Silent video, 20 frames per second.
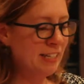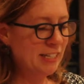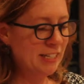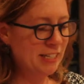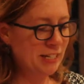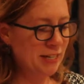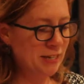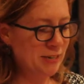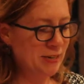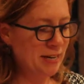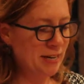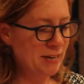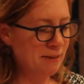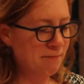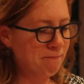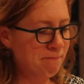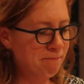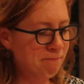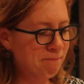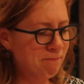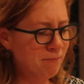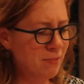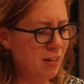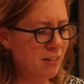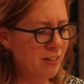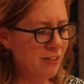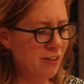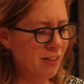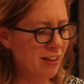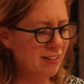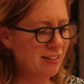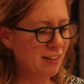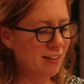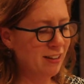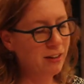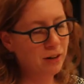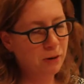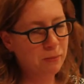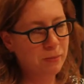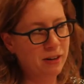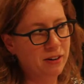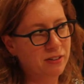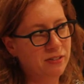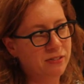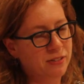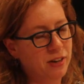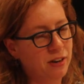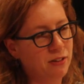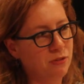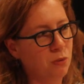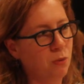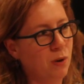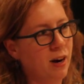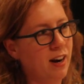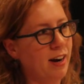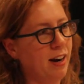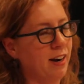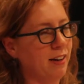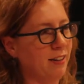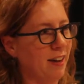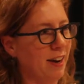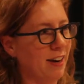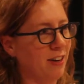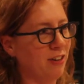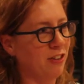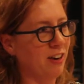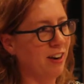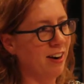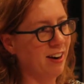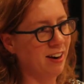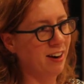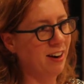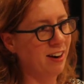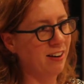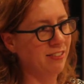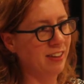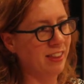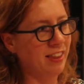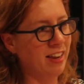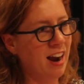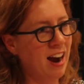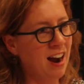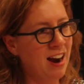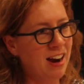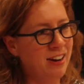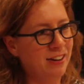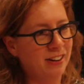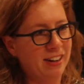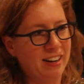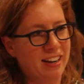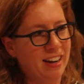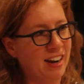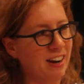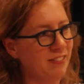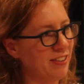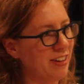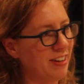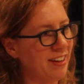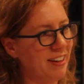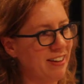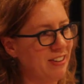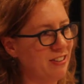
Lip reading: So that's a little bit of why I like Chekhov and the irony of it.